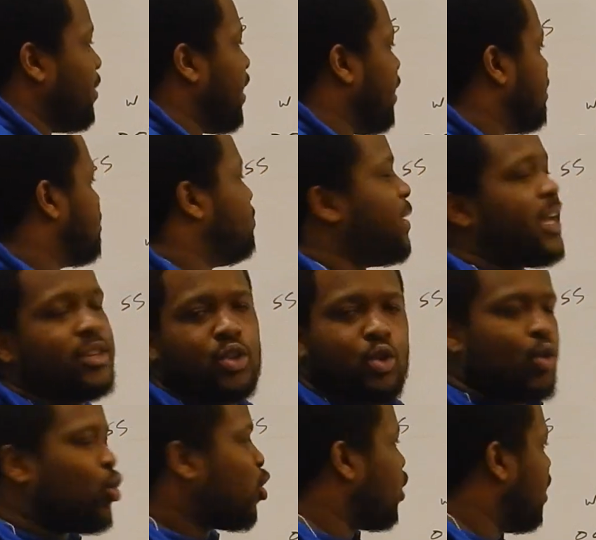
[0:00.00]
but at his base
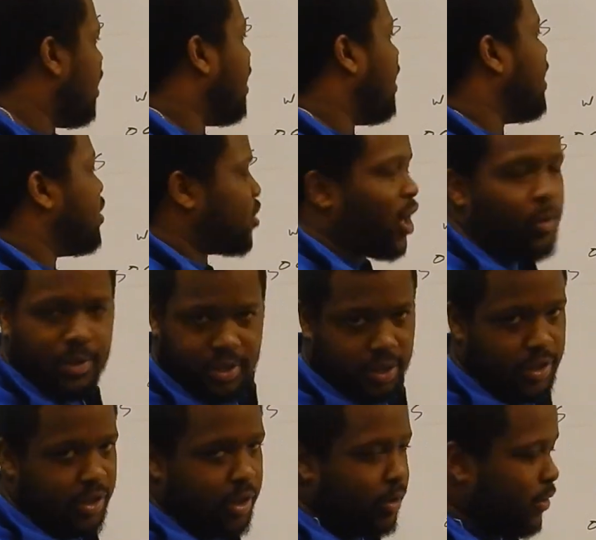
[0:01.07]
core, he's always
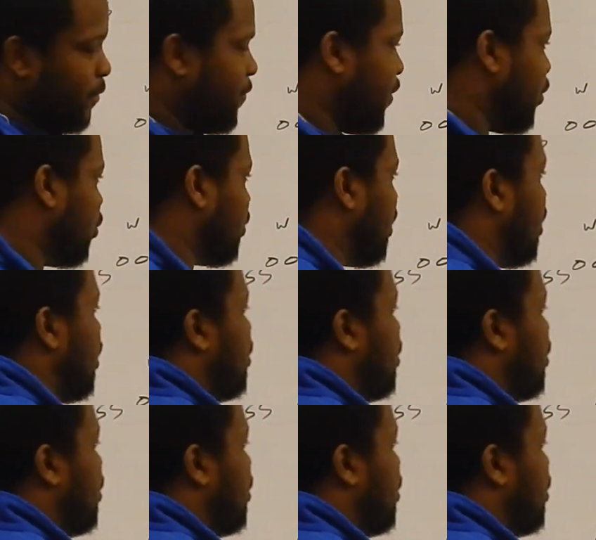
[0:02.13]
going to go to the field.